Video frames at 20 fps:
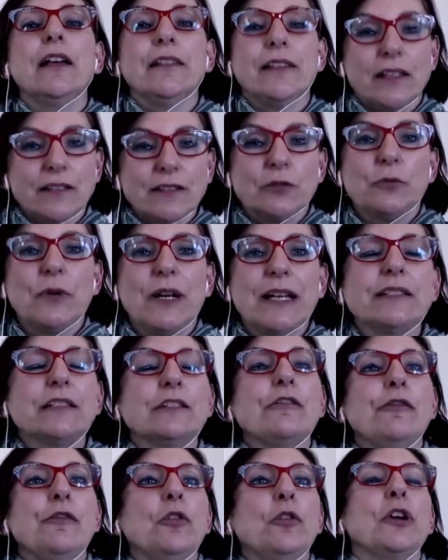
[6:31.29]
there's a
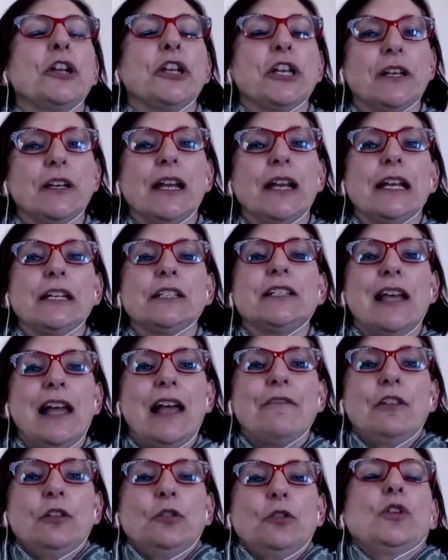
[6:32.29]
reason for it you need to
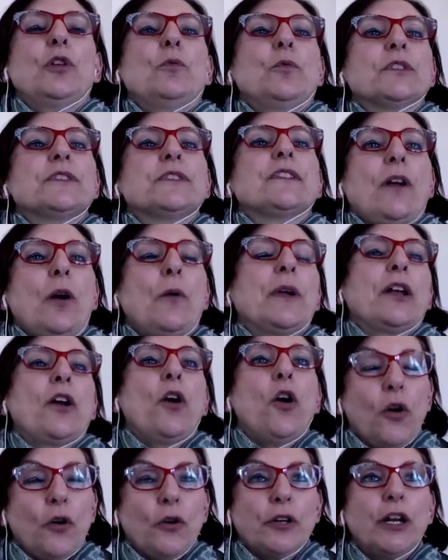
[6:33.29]
have a look at what's going
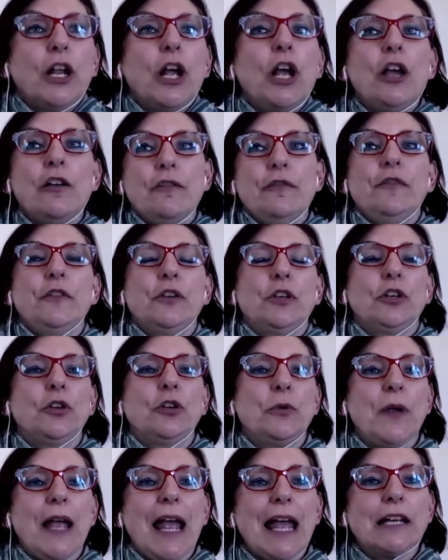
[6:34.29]
on for
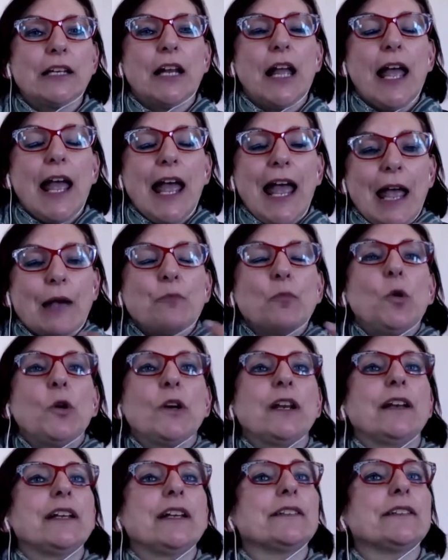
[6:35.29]
you and and
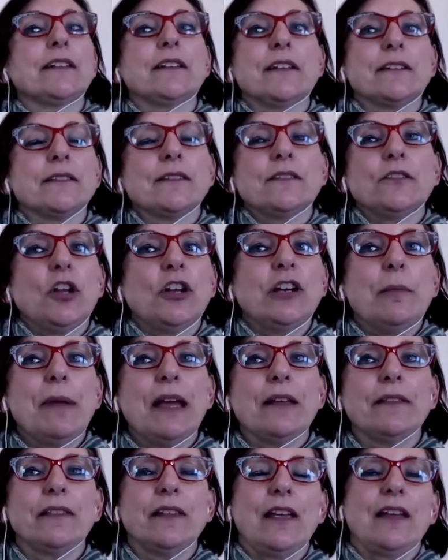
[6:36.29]
what it is and it's not
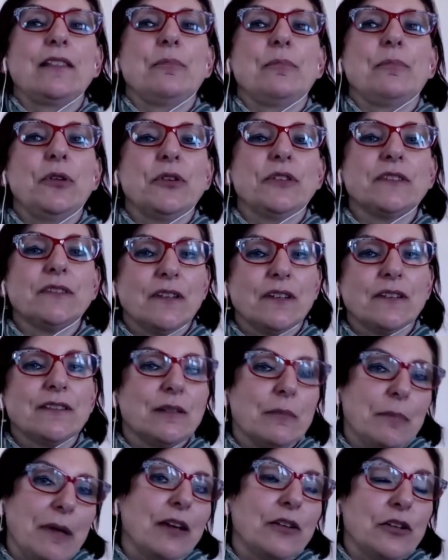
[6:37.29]
about the other person
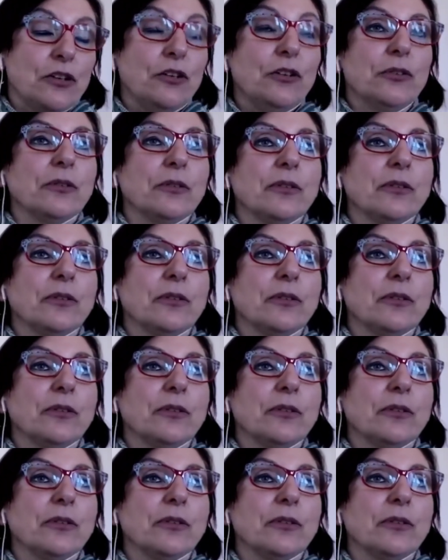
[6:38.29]
it's about you